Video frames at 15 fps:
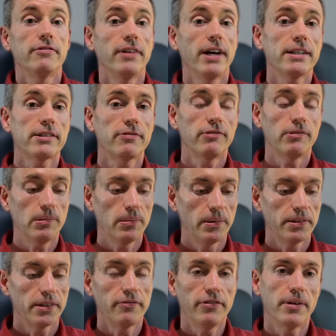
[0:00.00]
fast forward
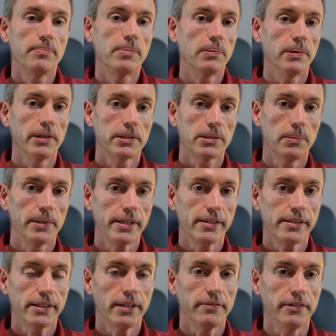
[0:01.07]
to February
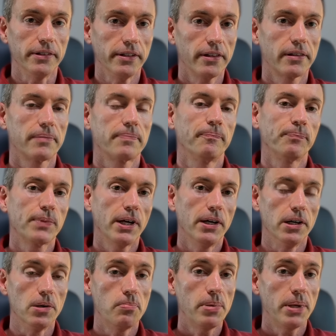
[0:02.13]
27th.
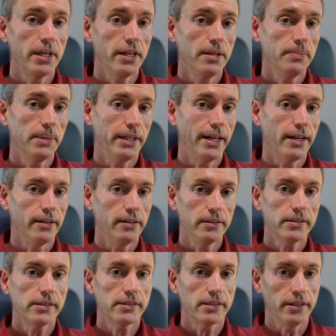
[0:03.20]
OPM
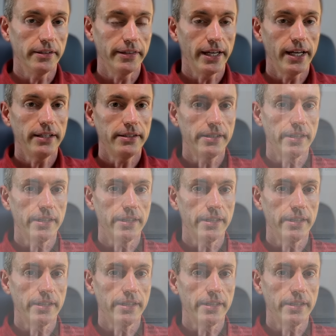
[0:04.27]
announced on that